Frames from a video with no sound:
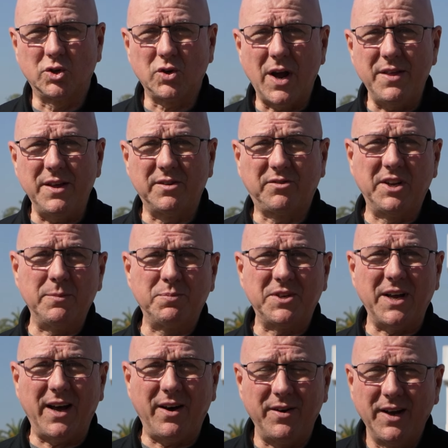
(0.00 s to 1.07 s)
try these tips
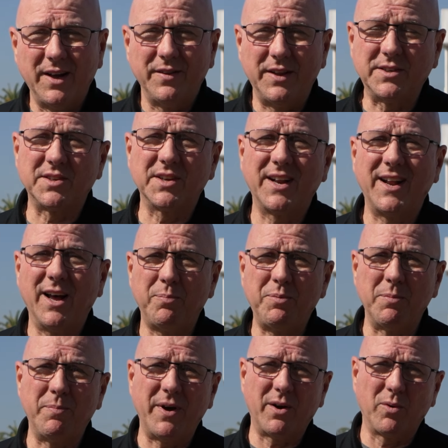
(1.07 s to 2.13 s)
out. This is going to help
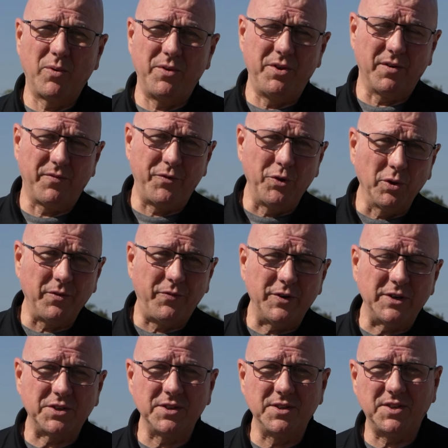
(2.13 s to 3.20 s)
you better with your fuel
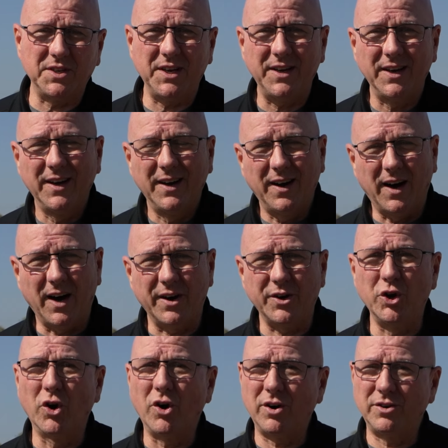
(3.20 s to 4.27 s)
efficiency on
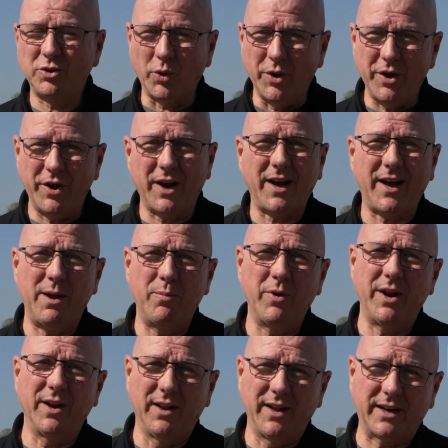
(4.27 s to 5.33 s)
your Toyota
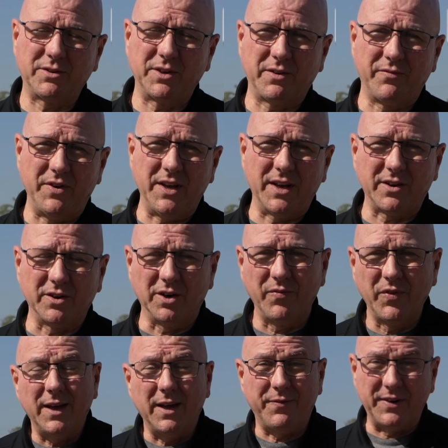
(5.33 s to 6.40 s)
hybrid electric vehicle.
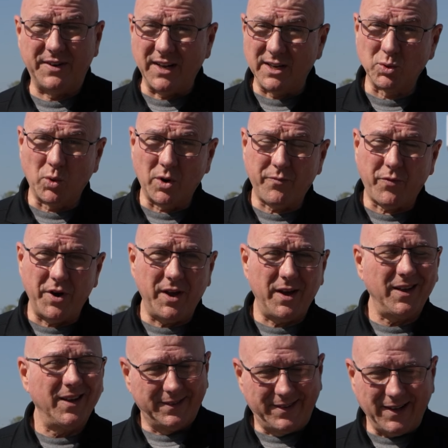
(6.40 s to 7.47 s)
If it does work for
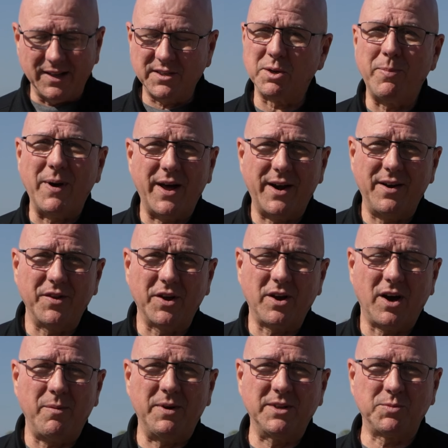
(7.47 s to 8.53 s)
you, tell us about it in the
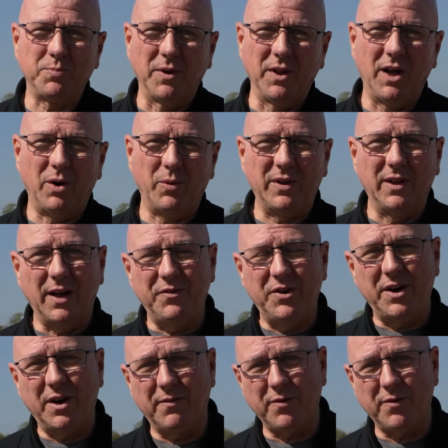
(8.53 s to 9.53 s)
comments below. We'd love to hear